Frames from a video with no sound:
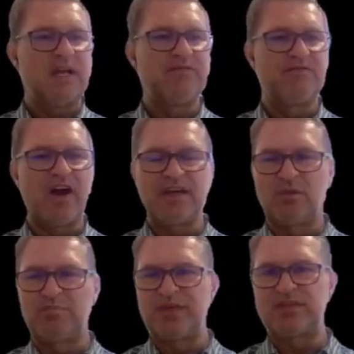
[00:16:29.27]
a
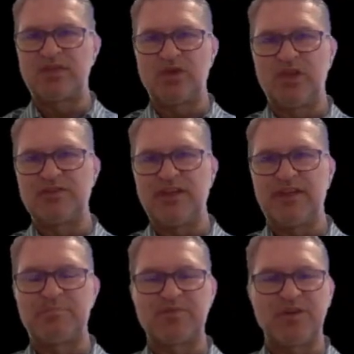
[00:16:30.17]
final person,
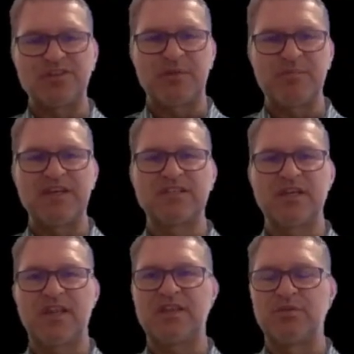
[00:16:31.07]
usually the project
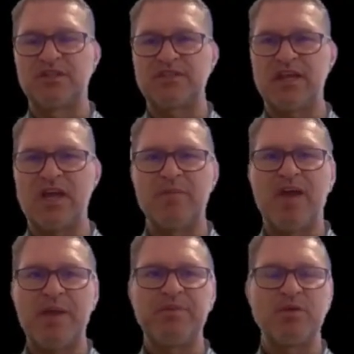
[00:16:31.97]
manager, that will say,
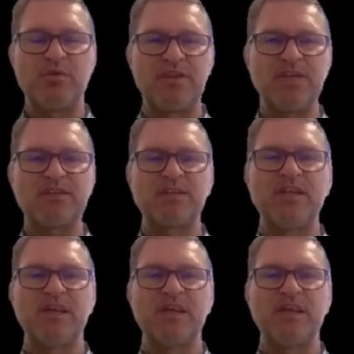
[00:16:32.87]
I'm happy with this